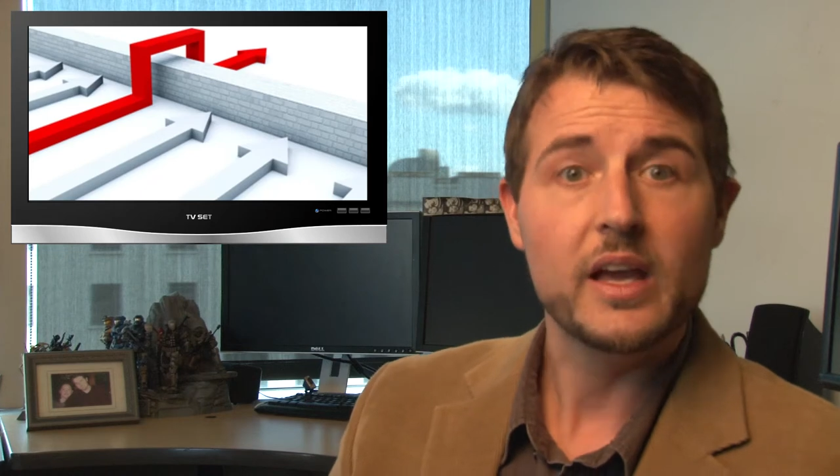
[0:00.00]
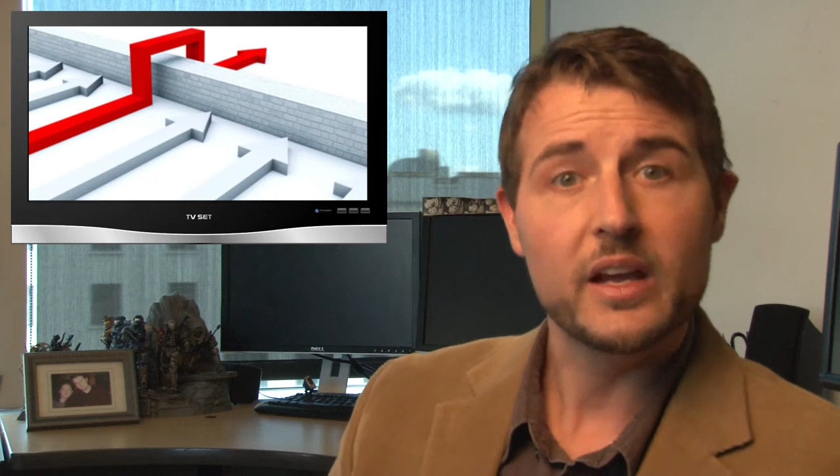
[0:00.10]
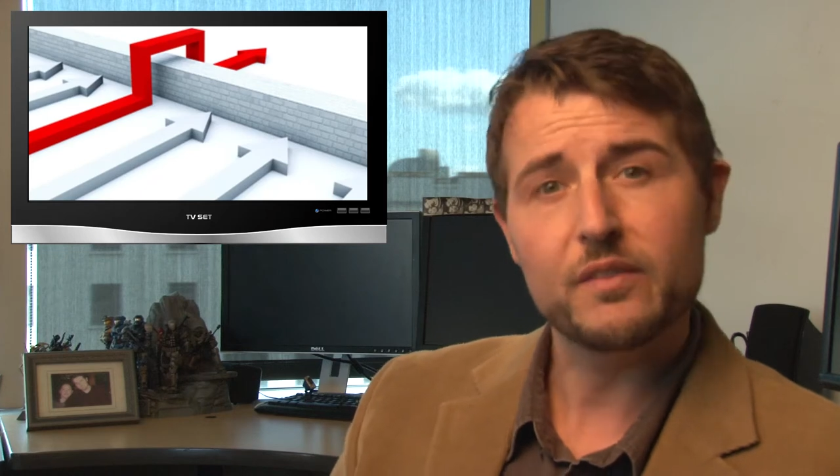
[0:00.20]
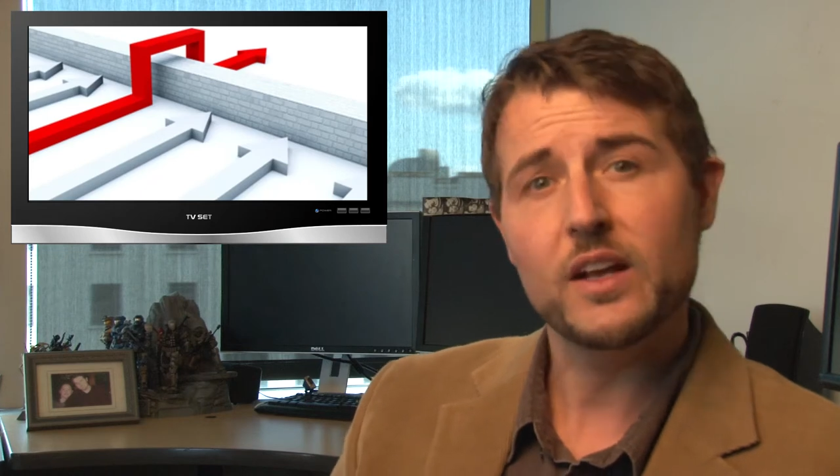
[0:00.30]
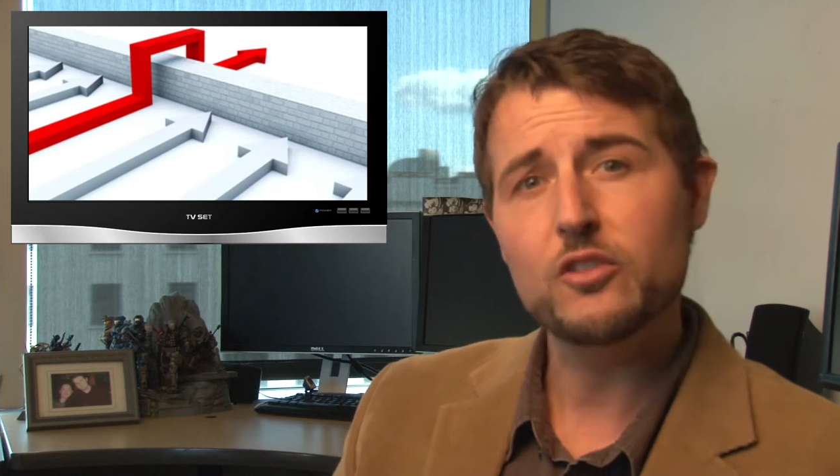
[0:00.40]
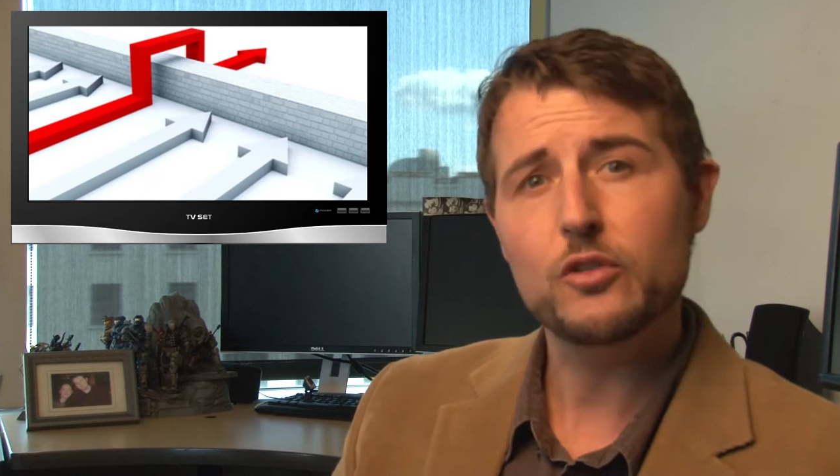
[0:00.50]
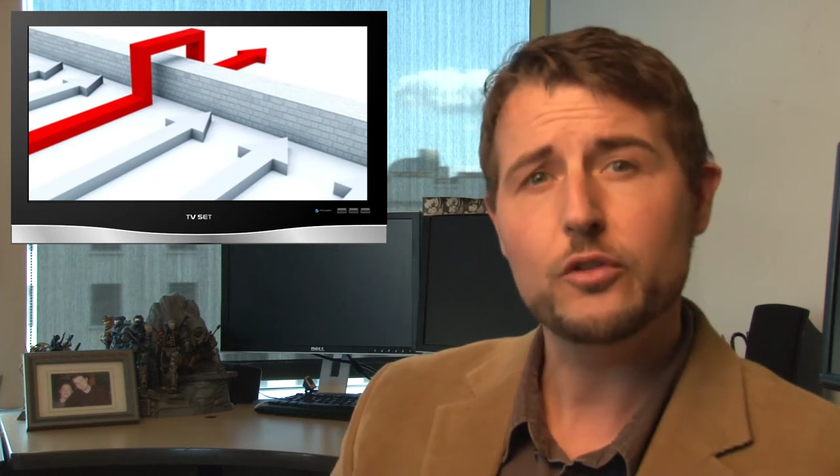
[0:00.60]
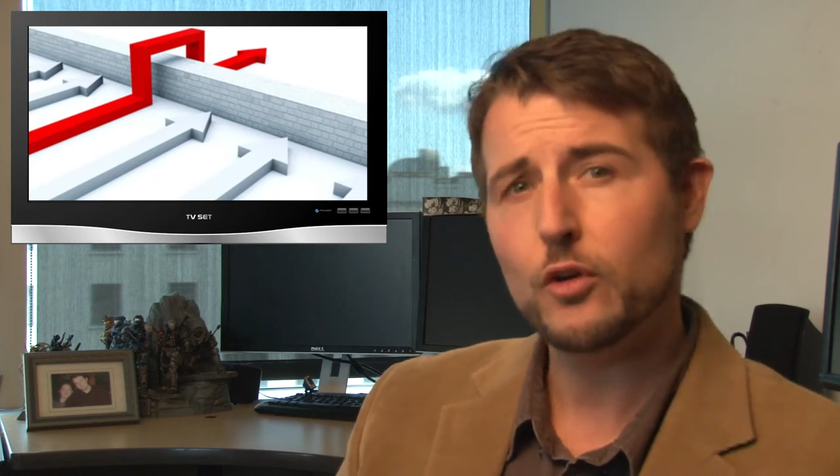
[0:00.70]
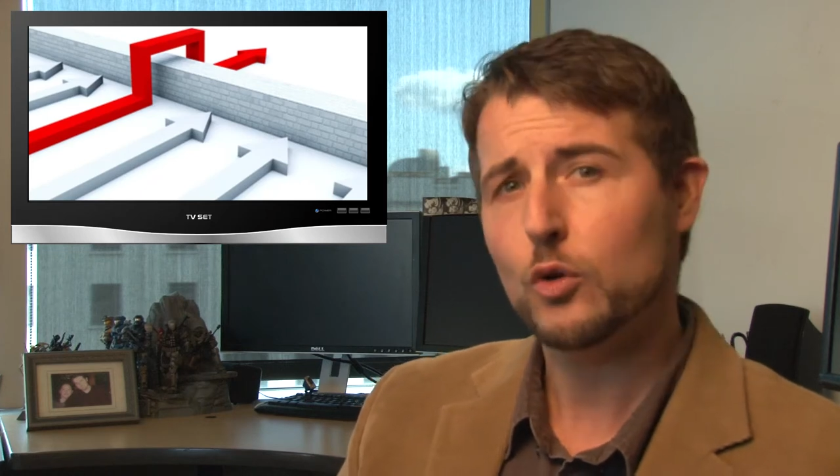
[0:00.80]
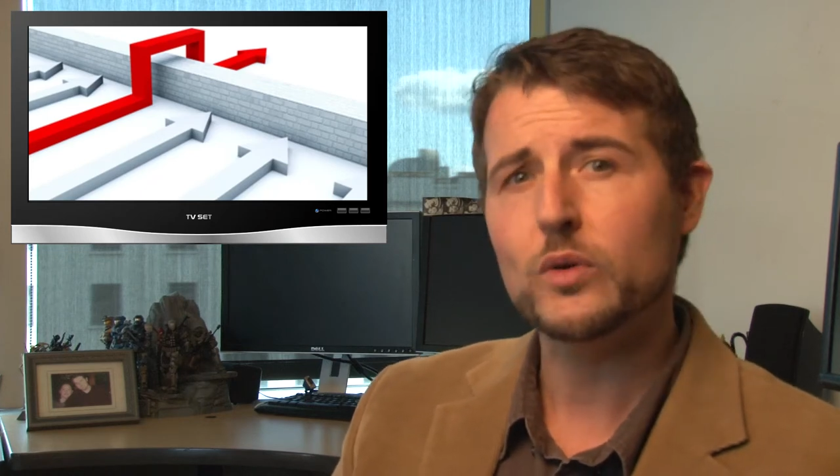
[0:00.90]
if they do
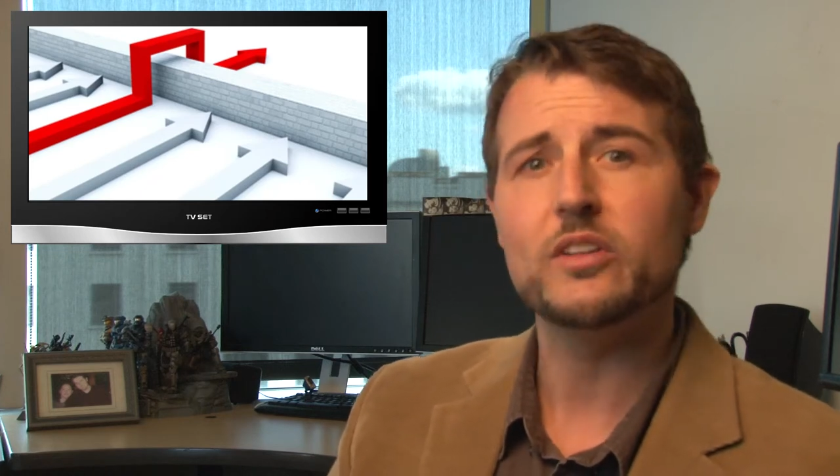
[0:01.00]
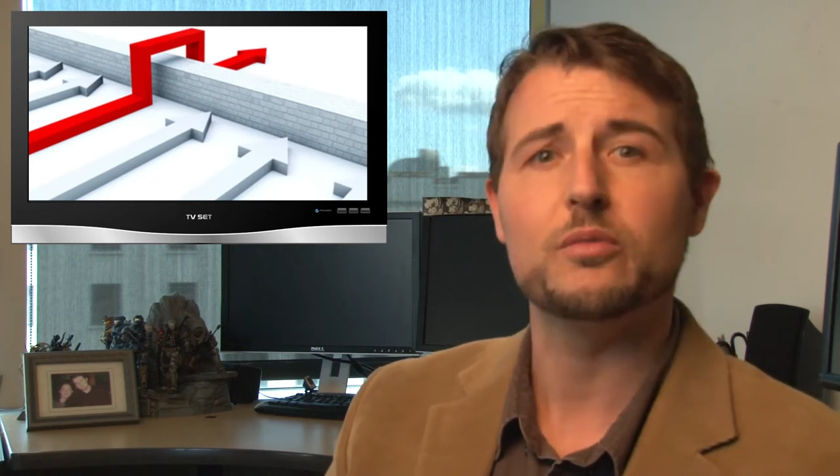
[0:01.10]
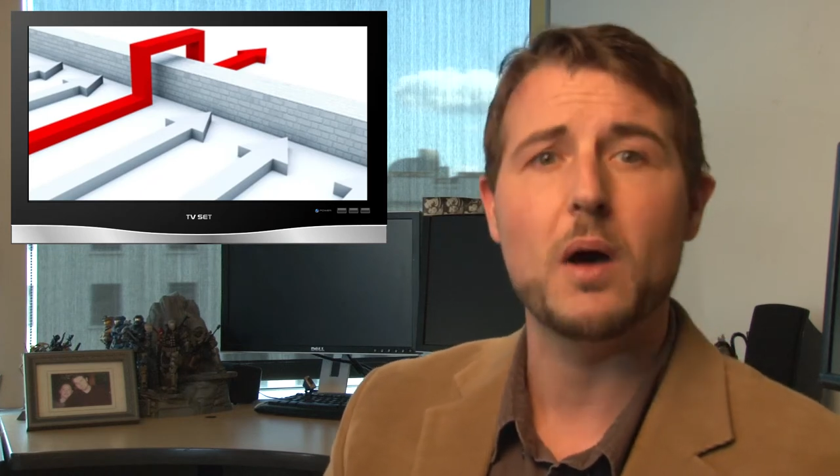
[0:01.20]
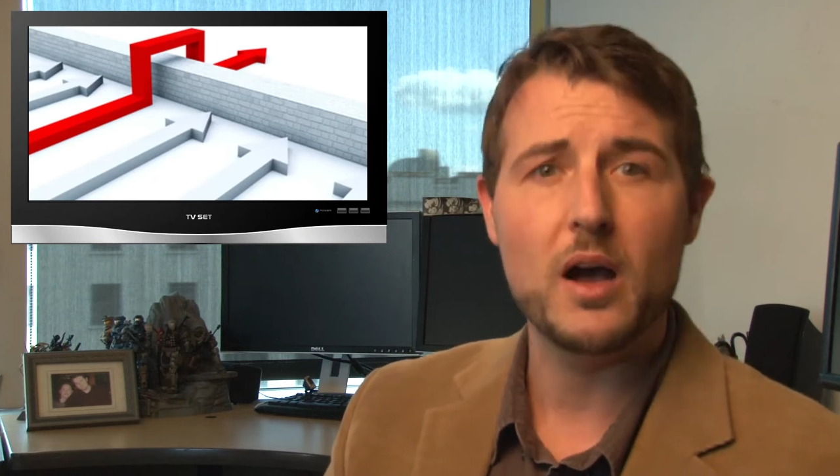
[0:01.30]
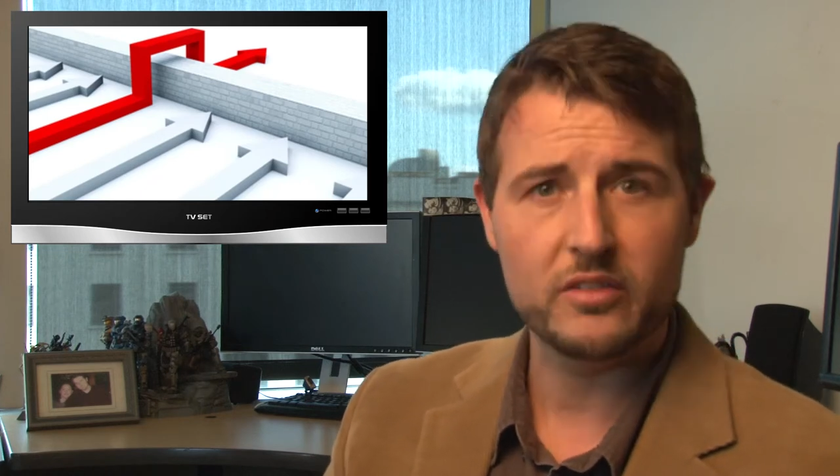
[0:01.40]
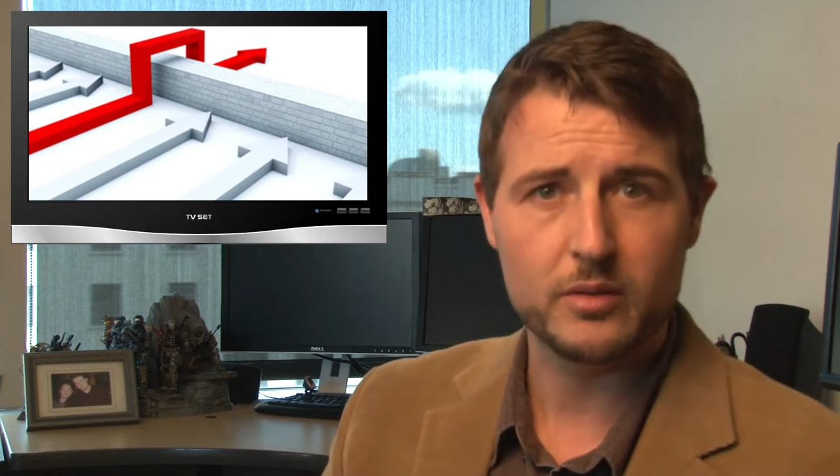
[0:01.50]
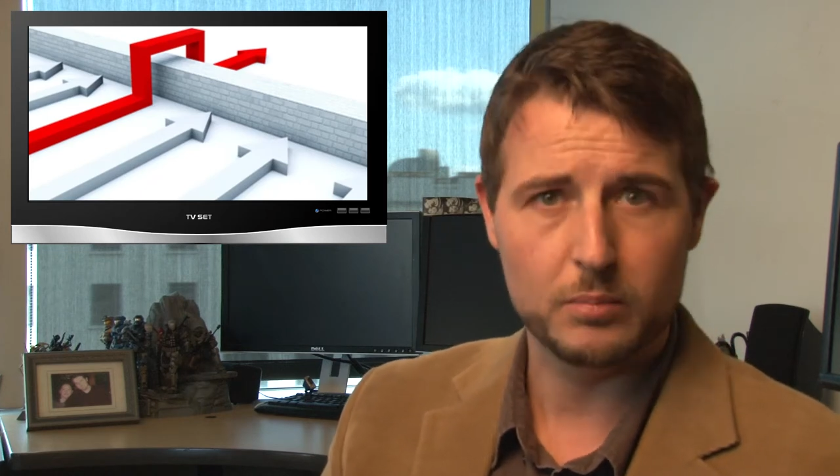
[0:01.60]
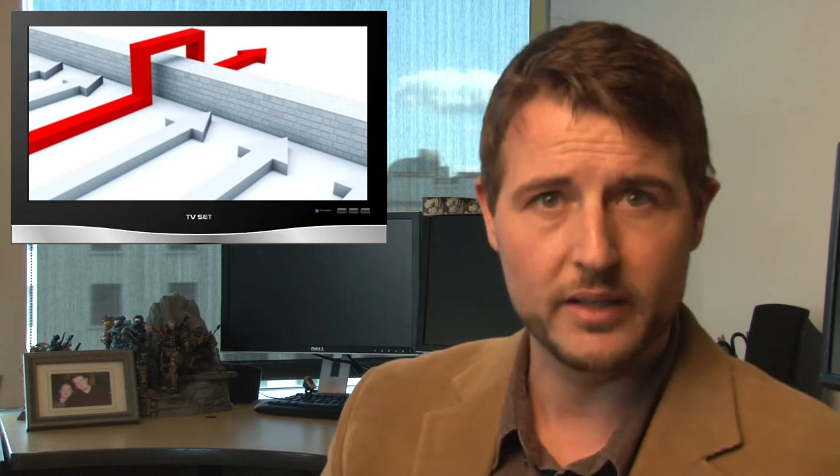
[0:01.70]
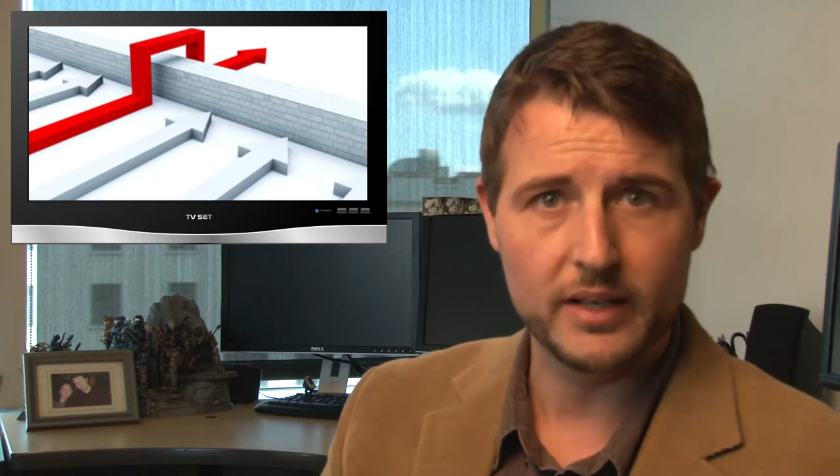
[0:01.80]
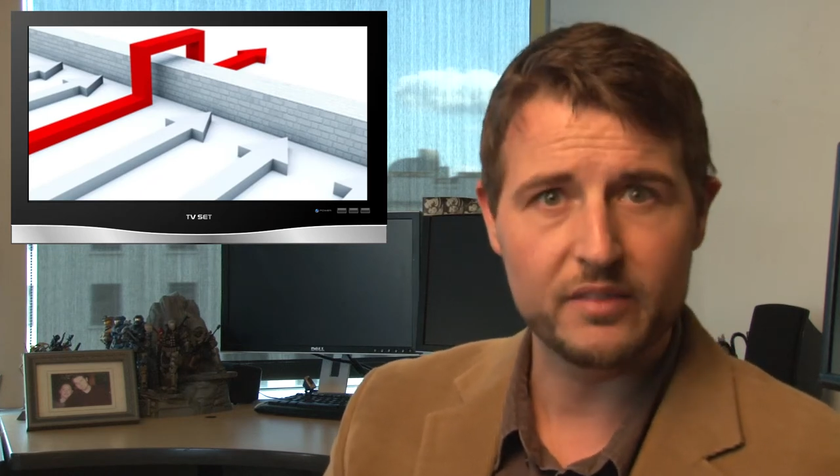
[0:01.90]
so responsibly,